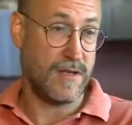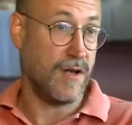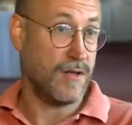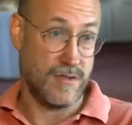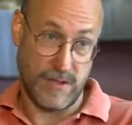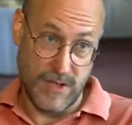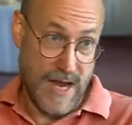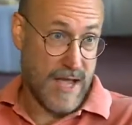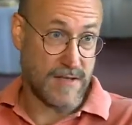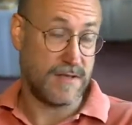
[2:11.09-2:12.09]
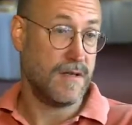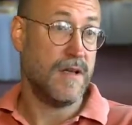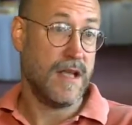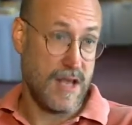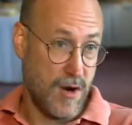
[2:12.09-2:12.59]
you know, he's a jazz
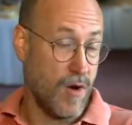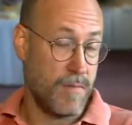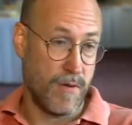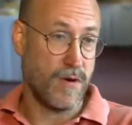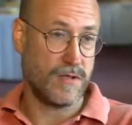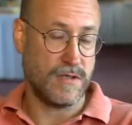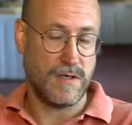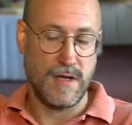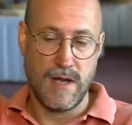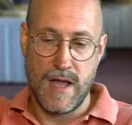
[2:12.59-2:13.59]
era person,